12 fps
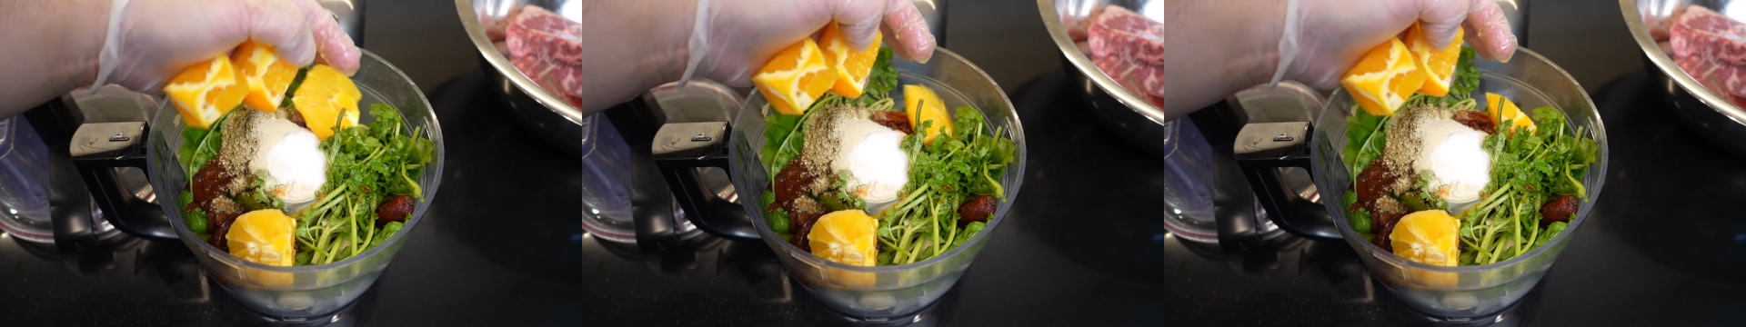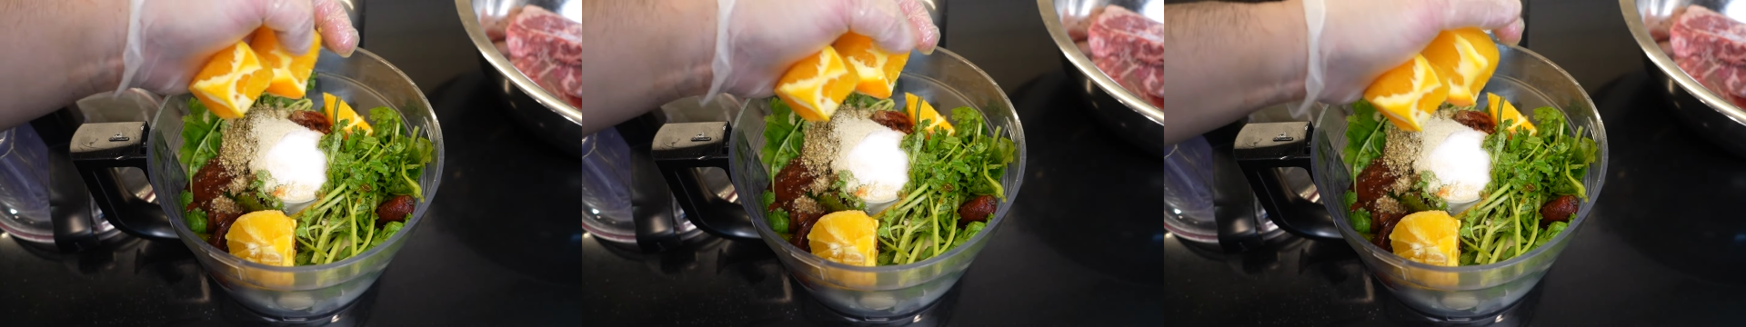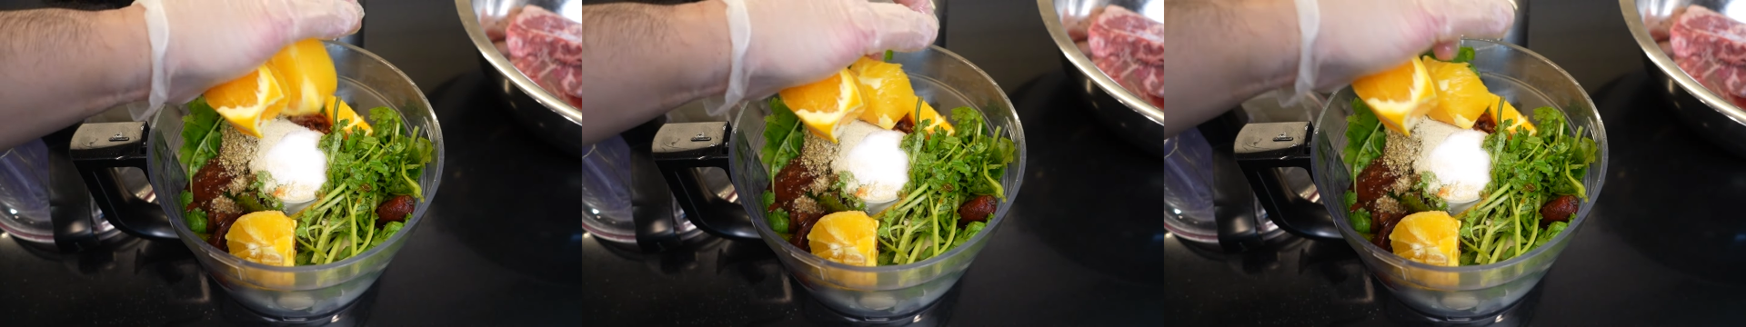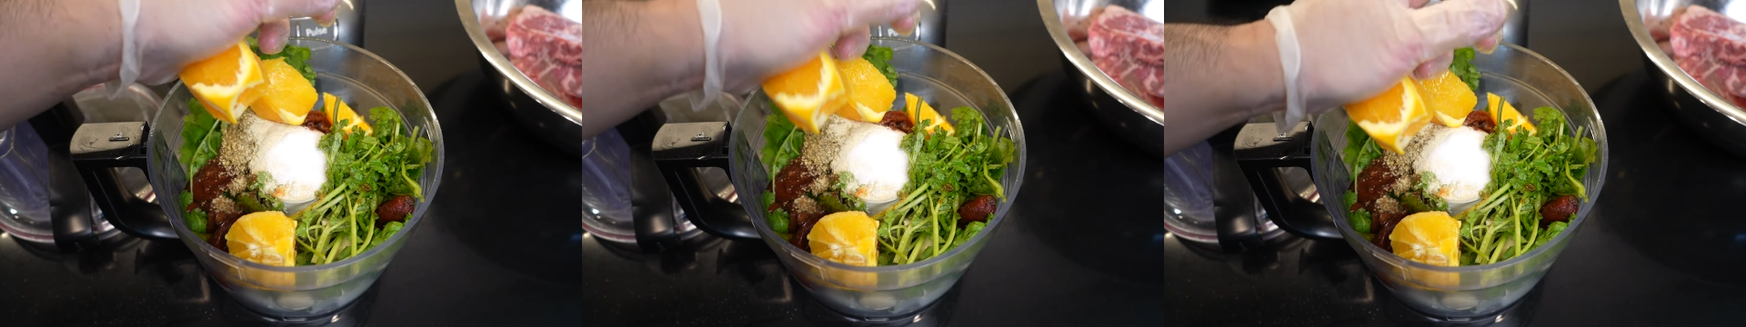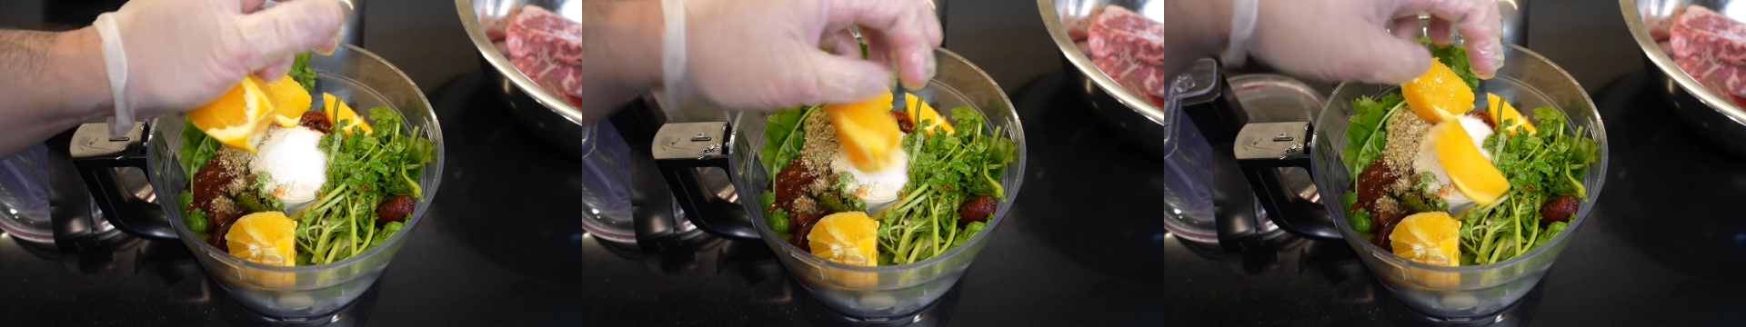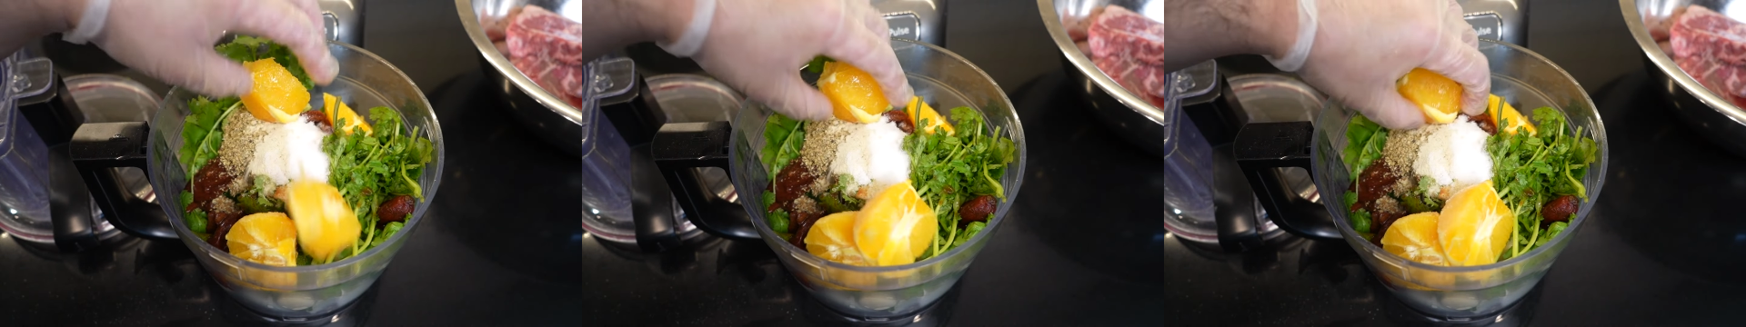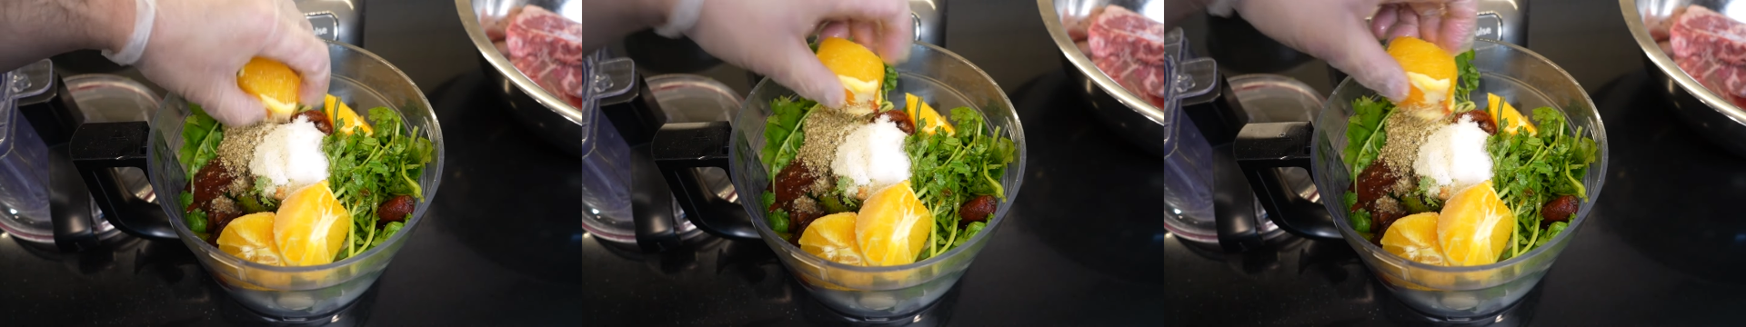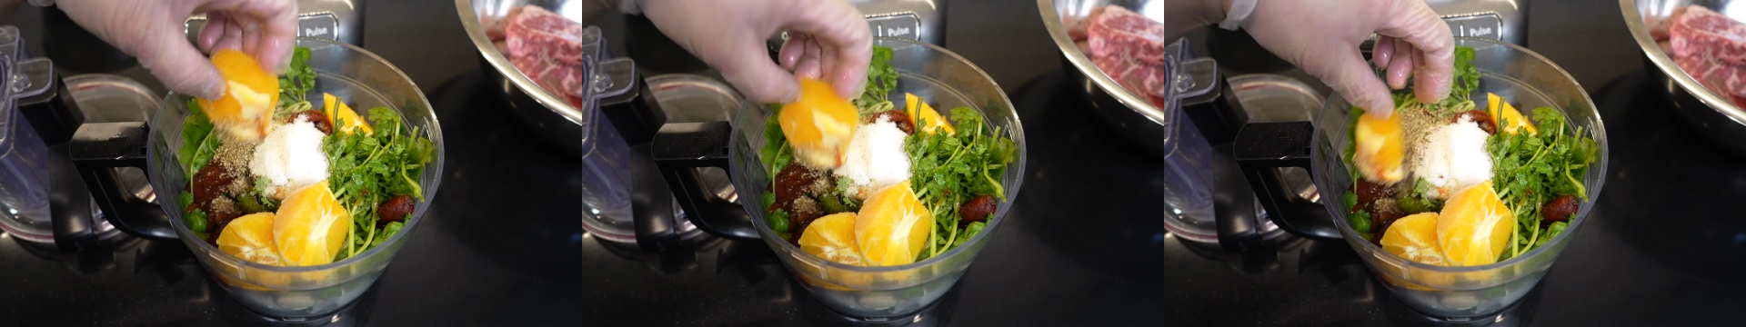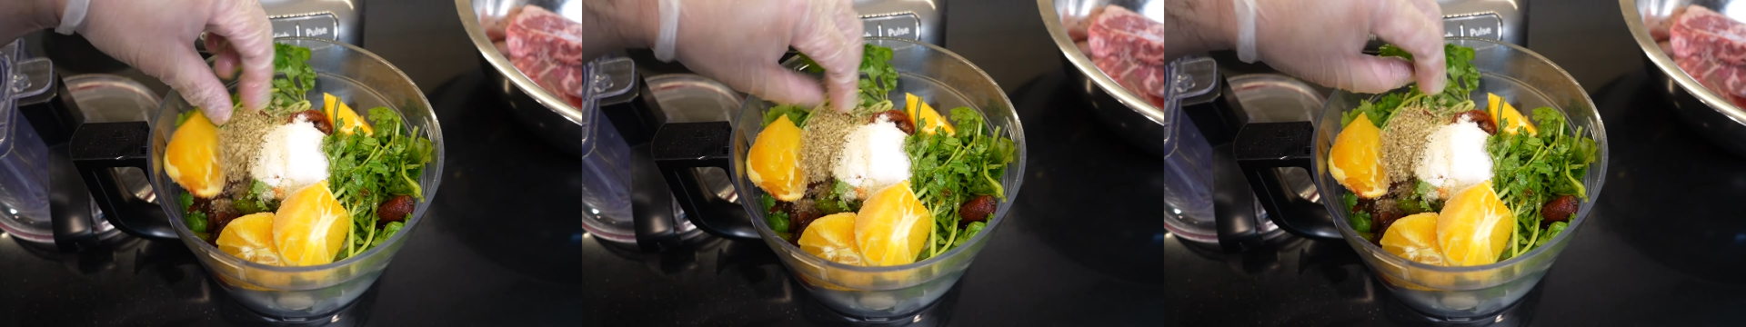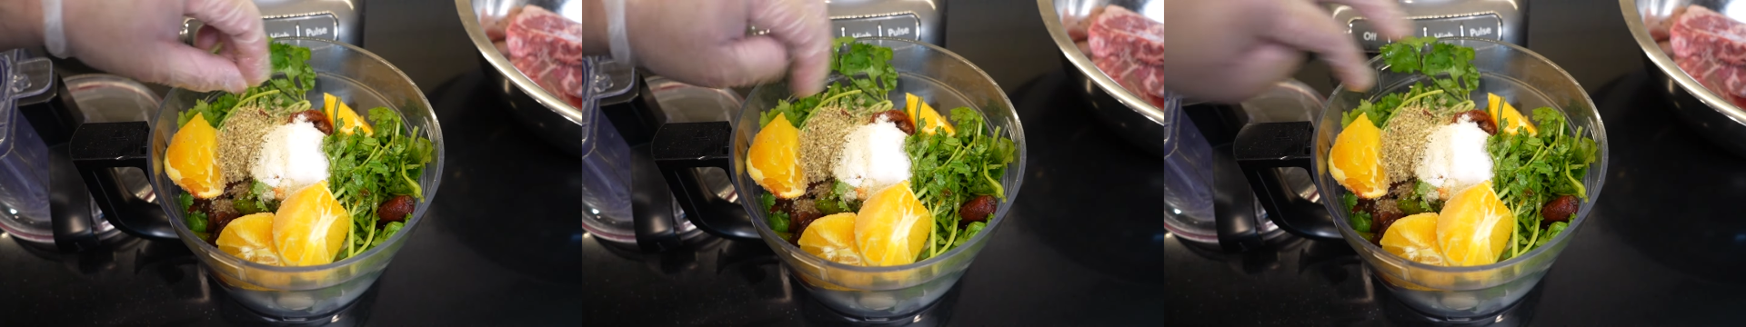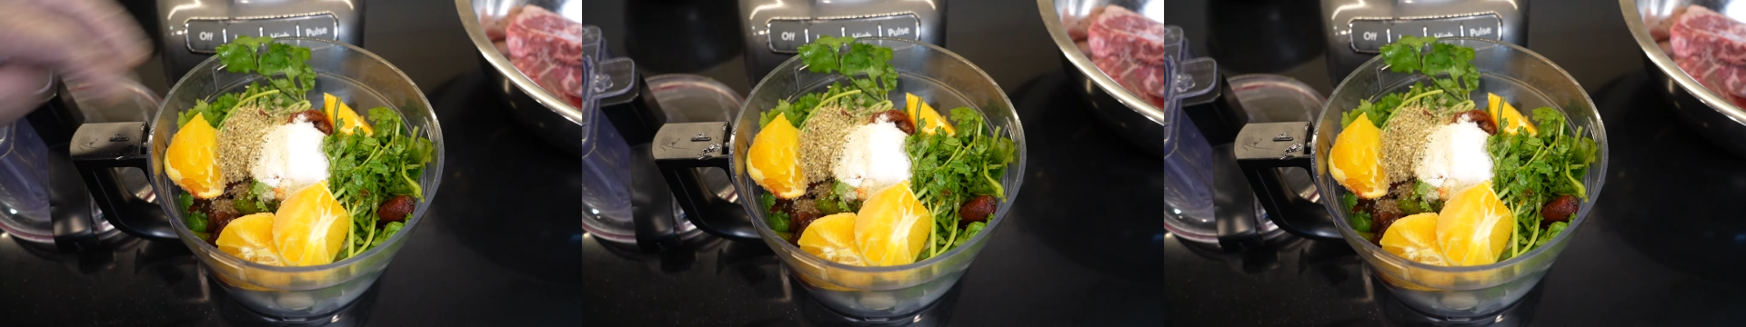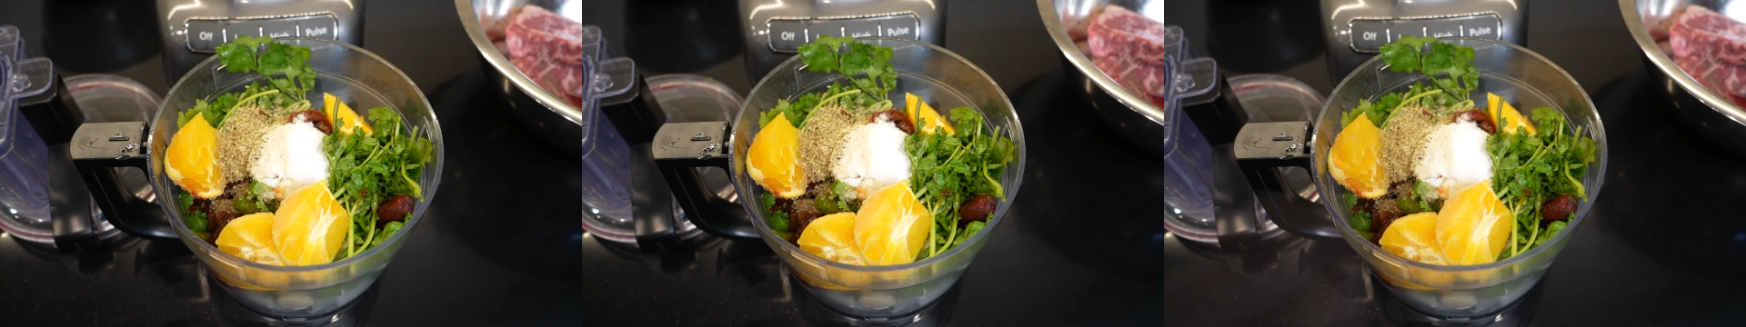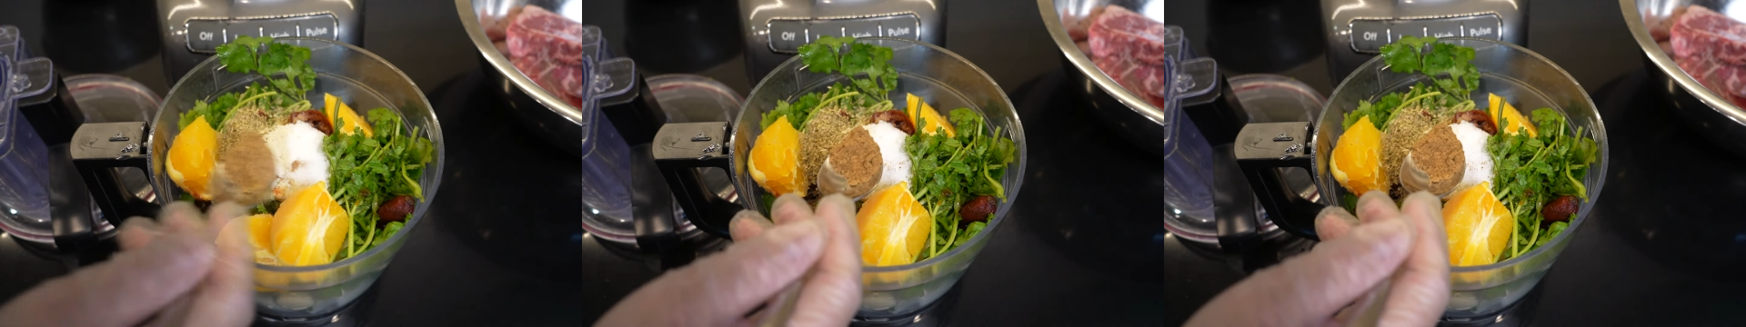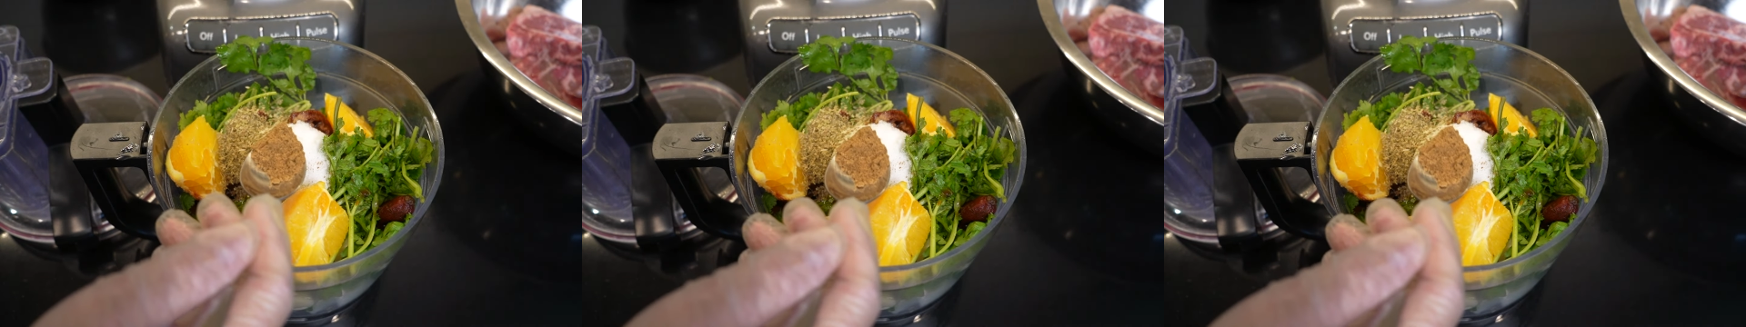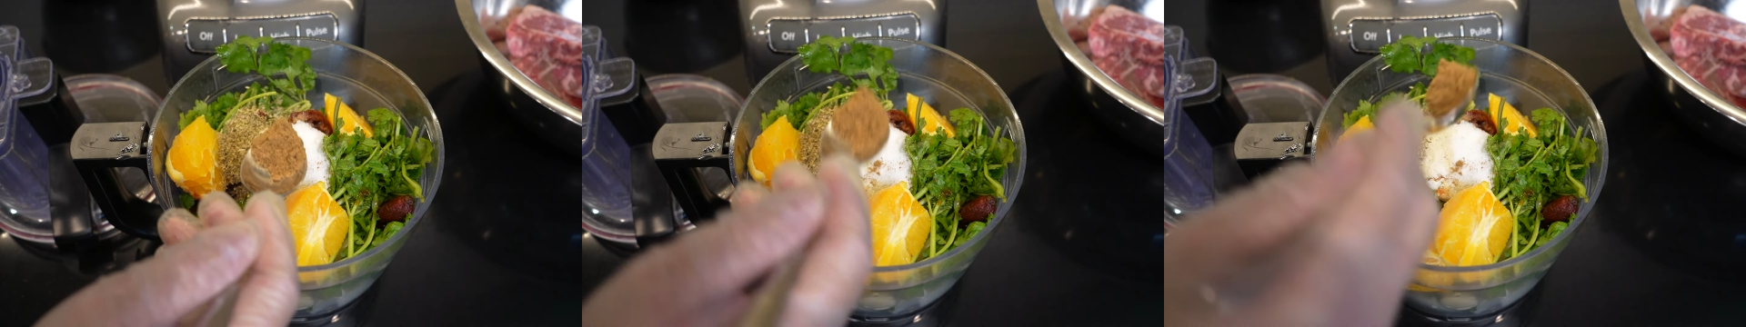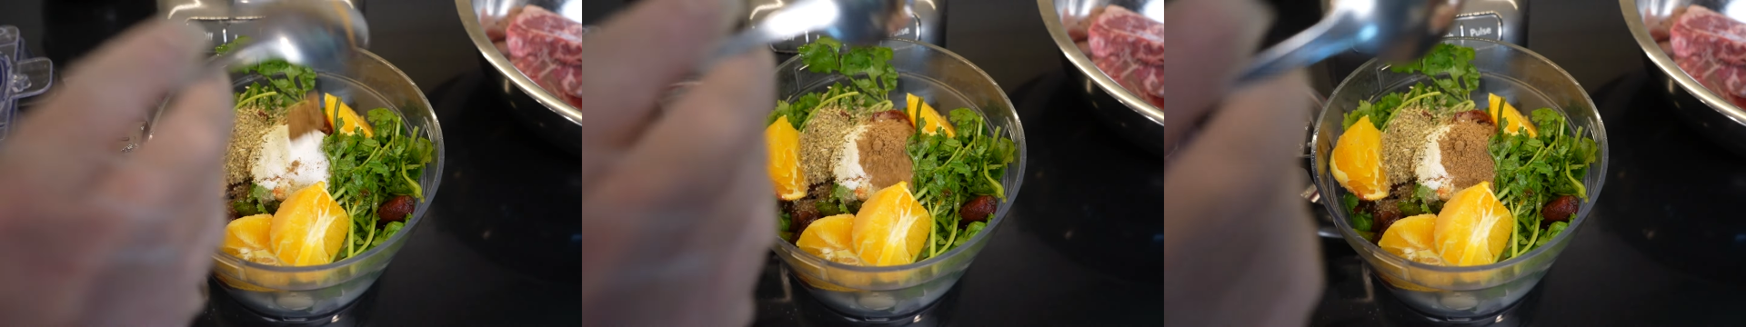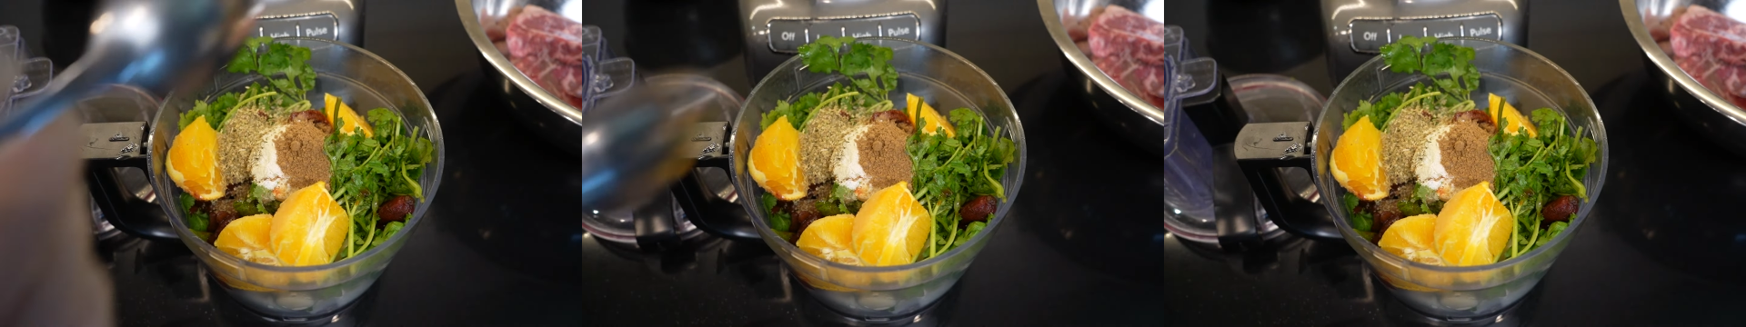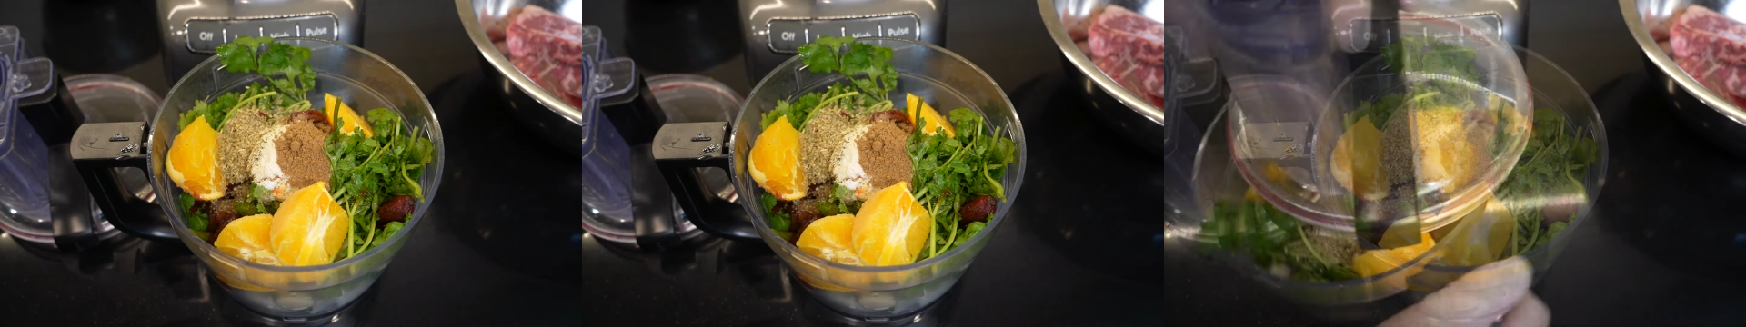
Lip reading: (no speaker visible)